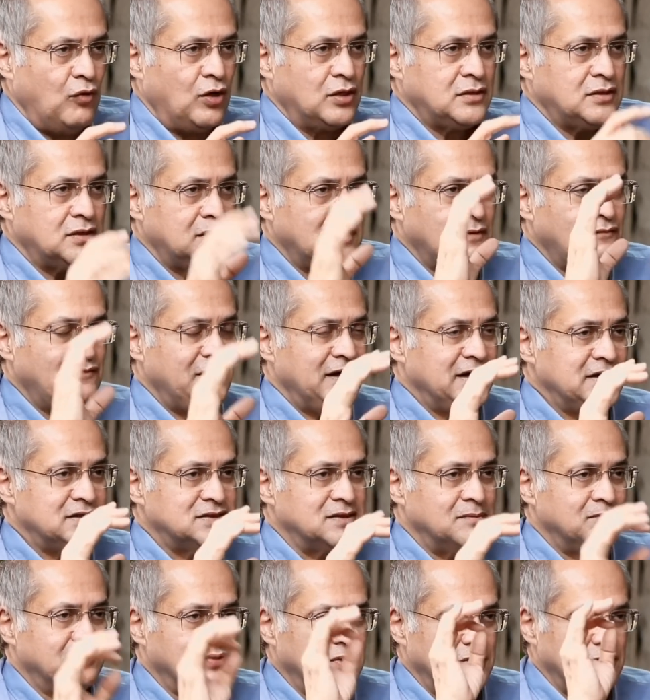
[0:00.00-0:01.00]
Water, very
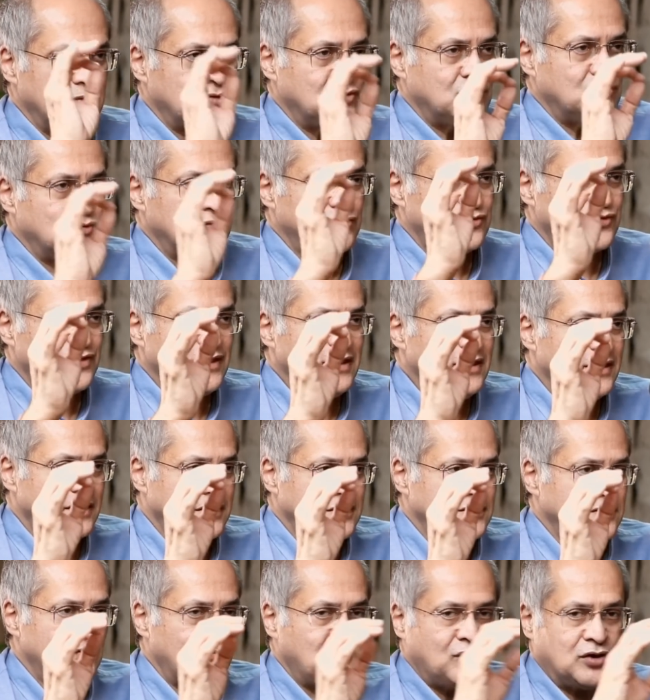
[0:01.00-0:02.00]
simple. 2 to 3
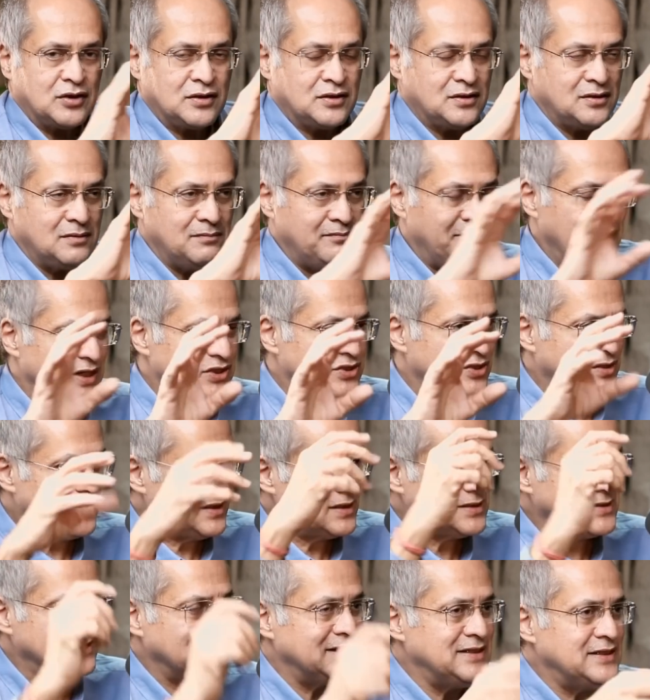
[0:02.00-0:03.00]
liters of water, measure
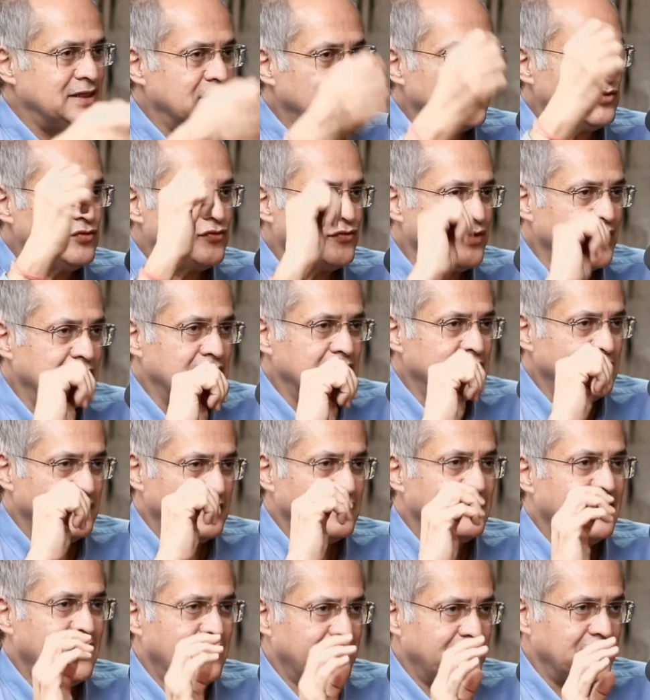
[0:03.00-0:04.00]
it, see that you drink
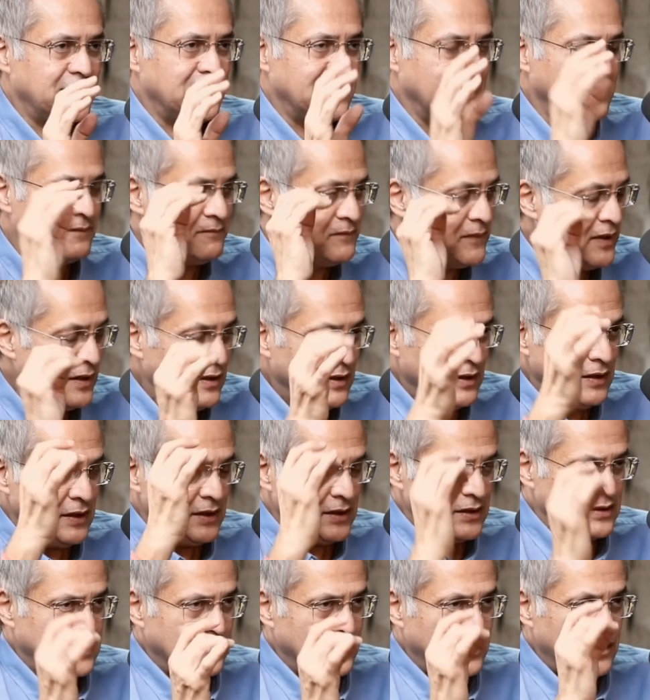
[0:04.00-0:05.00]
every day.
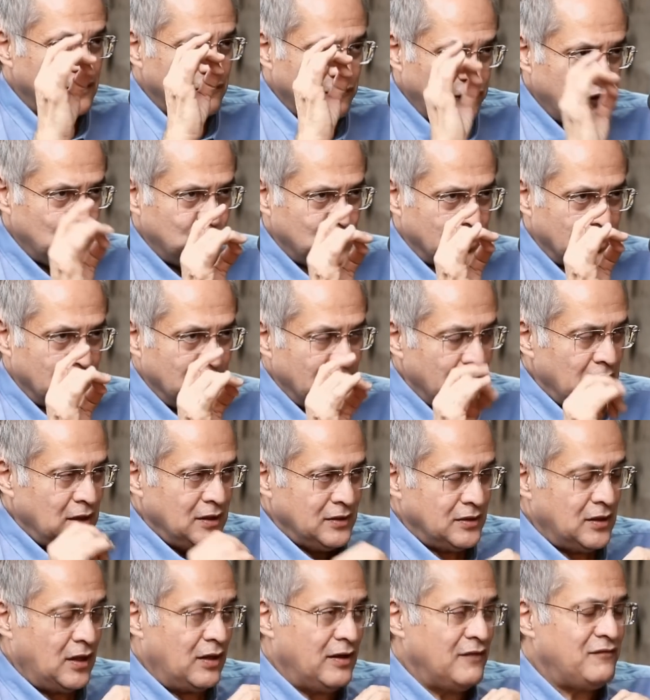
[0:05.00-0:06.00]
Third, food.
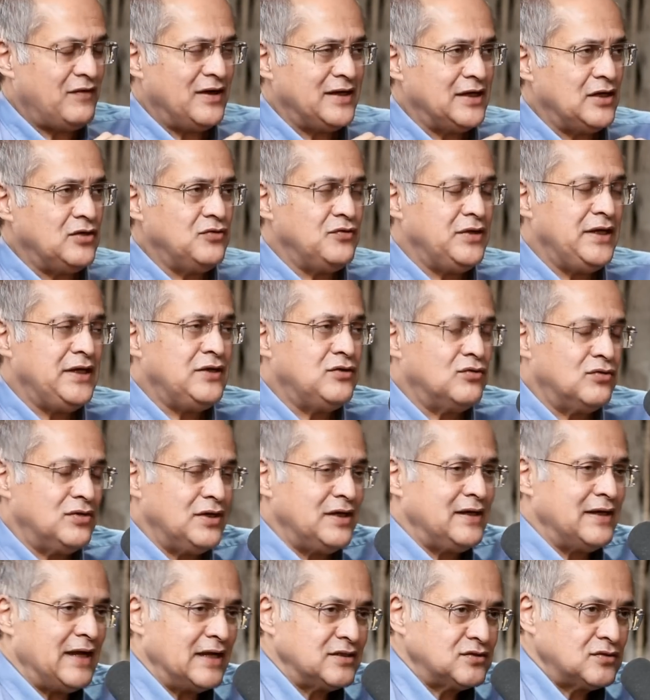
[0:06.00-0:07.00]
Now, if I tell you eat
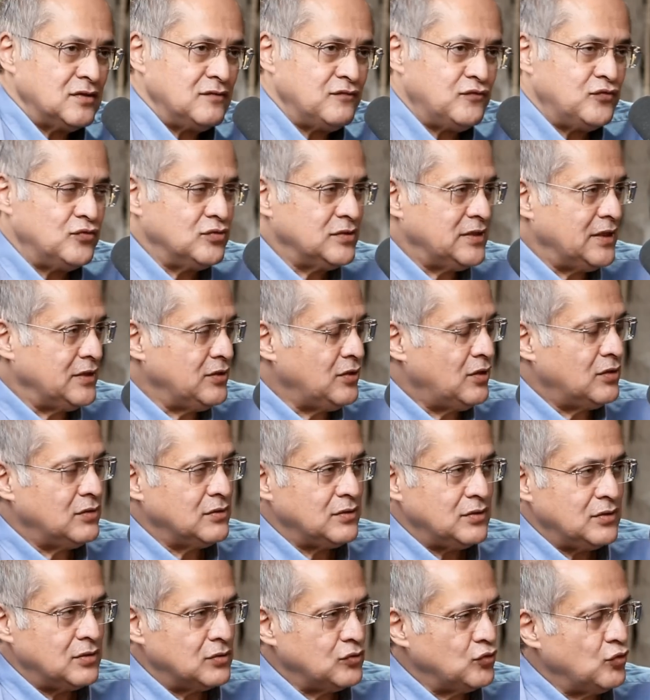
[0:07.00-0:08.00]
only natural food, then
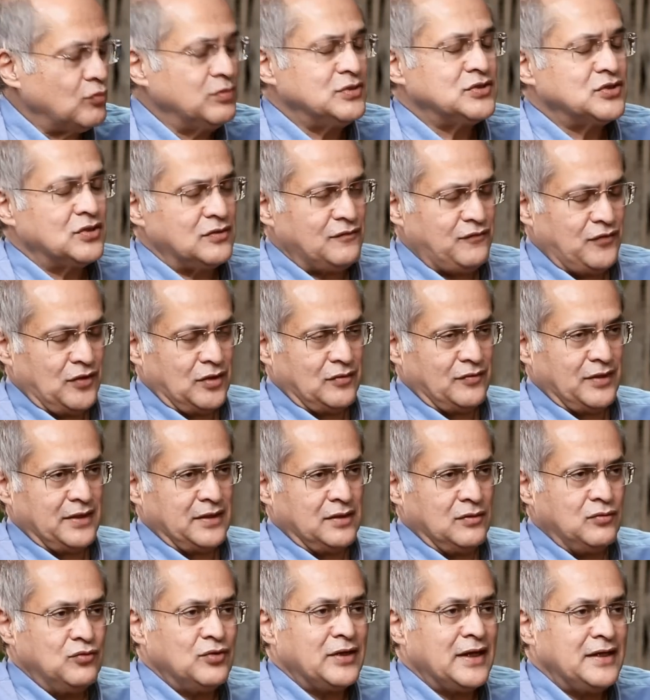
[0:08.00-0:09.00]
nobody's going to follow
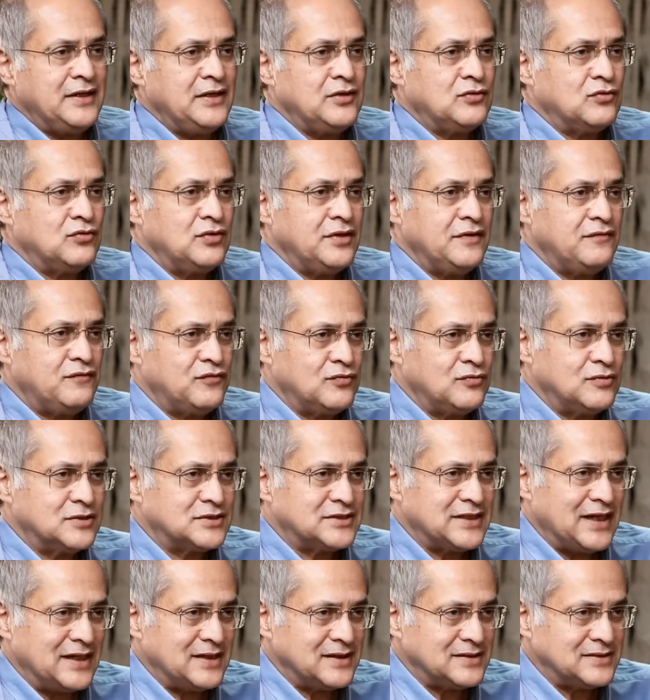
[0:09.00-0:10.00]
it. Who can eat only fruit
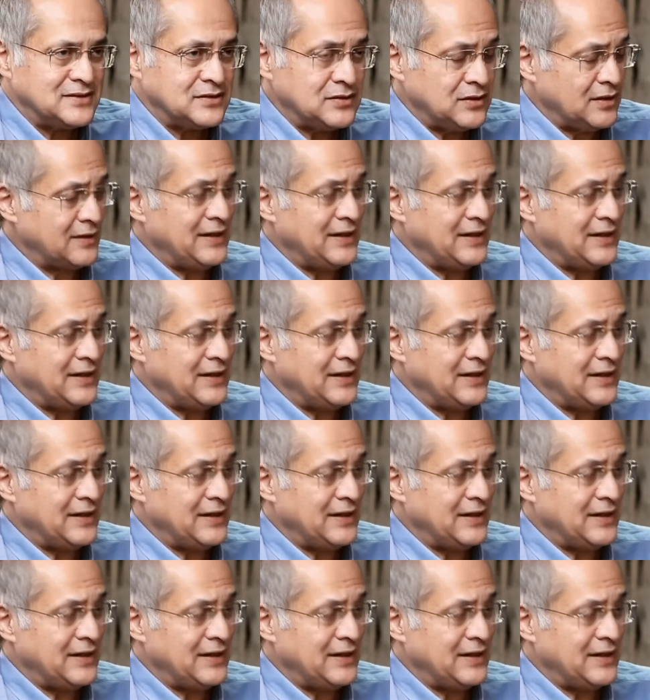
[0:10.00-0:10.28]
salad?